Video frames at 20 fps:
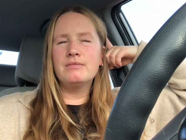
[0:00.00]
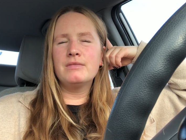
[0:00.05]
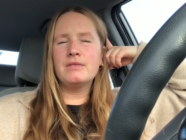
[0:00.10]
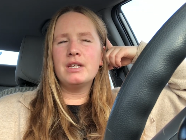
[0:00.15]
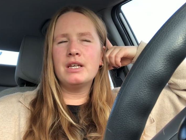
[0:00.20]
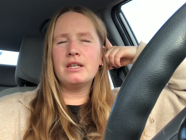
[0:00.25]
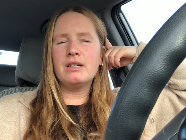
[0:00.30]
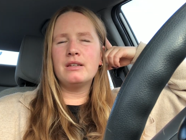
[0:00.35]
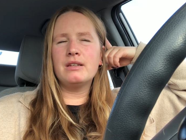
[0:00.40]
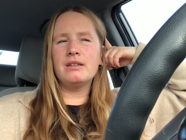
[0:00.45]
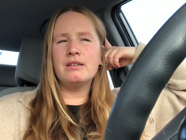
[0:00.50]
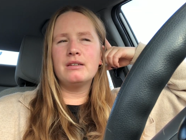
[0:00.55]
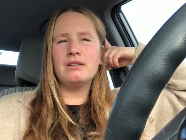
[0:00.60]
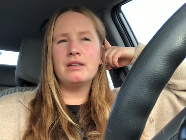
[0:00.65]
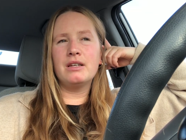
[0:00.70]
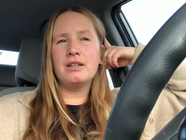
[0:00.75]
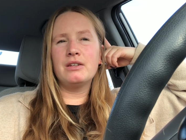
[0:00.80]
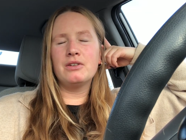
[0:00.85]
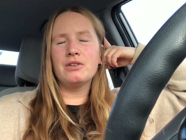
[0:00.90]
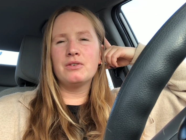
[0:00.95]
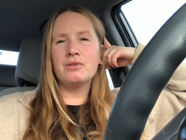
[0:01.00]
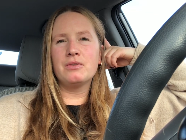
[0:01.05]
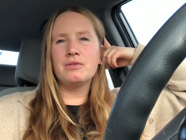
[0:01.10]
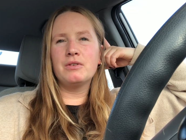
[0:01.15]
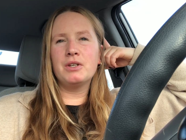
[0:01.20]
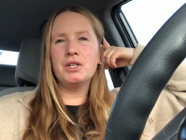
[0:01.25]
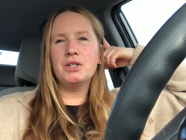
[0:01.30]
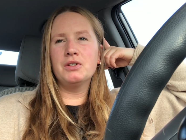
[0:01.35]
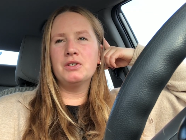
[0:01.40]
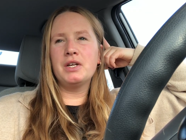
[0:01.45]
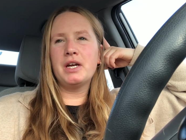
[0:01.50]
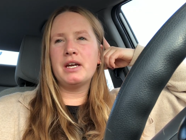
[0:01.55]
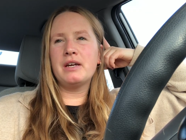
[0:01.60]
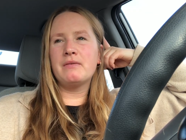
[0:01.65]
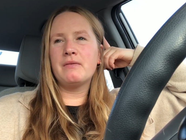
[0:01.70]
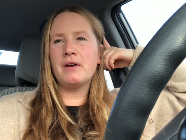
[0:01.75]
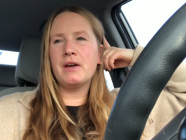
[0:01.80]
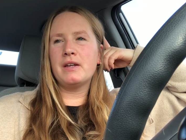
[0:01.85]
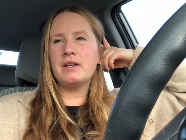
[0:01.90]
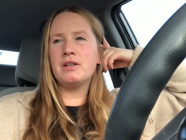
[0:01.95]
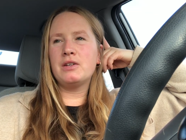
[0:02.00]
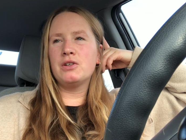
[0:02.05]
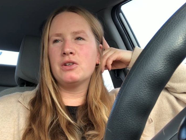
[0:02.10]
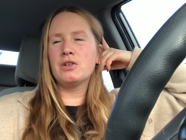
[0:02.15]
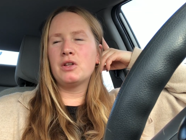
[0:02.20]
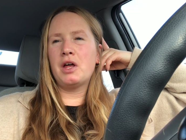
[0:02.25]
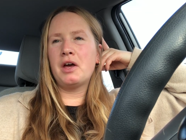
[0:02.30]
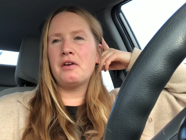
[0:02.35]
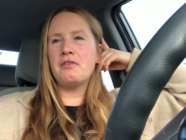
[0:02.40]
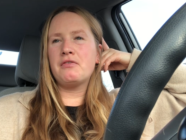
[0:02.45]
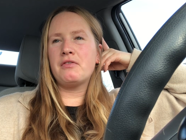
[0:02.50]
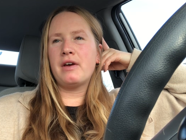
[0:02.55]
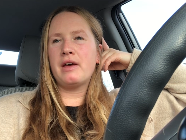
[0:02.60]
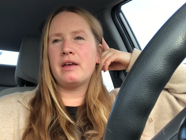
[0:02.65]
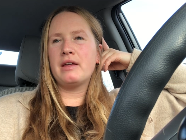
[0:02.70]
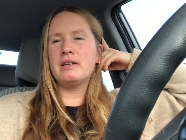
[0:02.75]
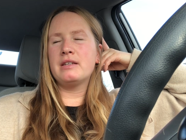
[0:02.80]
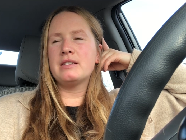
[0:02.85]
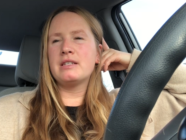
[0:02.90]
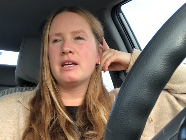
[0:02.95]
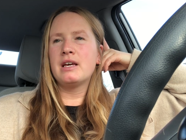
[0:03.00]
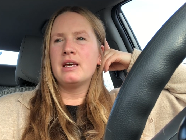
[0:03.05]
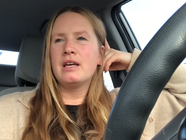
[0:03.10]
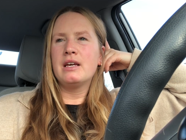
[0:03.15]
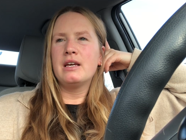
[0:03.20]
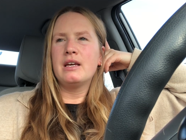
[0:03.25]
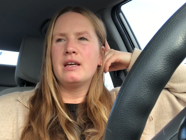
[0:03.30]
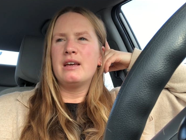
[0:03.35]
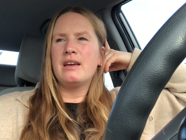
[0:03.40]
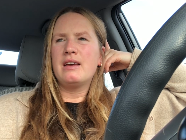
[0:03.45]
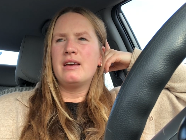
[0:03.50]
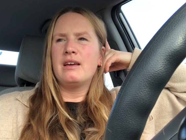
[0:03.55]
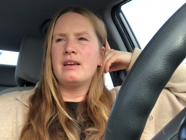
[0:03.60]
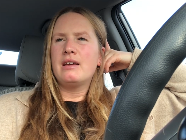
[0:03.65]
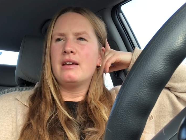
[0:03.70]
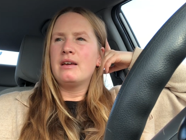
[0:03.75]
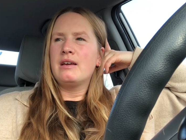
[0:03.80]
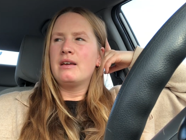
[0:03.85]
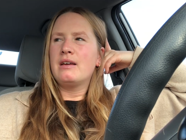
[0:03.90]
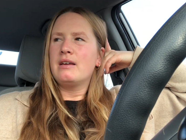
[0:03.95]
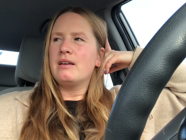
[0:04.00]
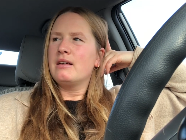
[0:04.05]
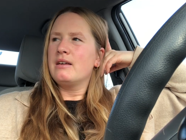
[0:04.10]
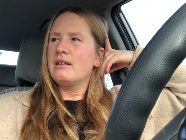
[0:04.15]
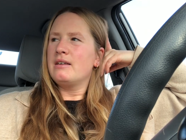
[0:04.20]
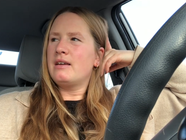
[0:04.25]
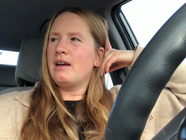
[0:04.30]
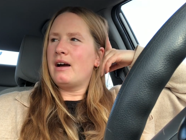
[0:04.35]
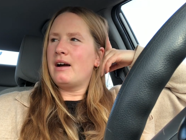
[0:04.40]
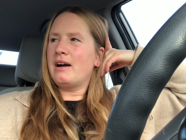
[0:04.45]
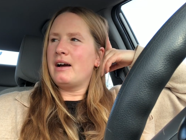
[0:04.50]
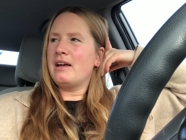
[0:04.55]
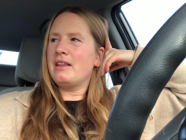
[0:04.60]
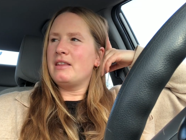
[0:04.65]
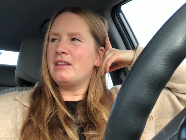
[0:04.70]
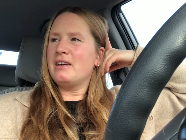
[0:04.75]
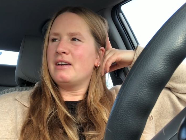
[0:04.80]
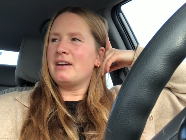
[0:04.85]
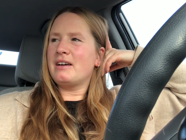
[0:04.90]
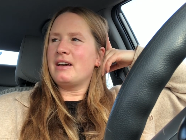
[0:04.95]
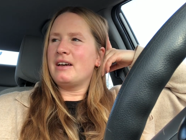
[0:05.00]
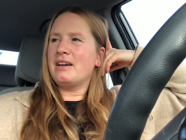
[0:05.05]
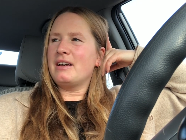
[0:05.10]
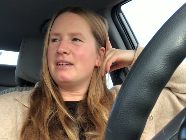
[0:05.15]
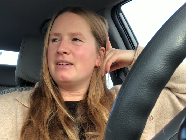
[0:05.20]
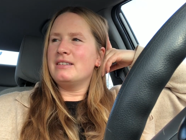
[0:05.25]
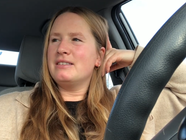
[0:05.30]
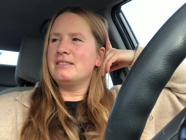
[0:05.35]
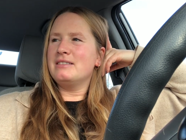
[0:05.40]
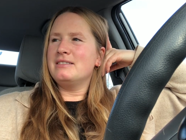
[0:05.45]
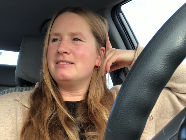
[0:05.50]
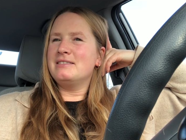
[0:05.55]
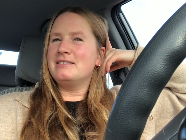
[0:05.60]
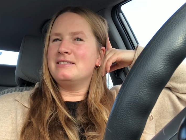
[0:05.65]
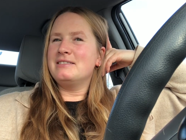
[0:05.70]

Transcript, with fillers: in in your in your day and in your life and yeah i i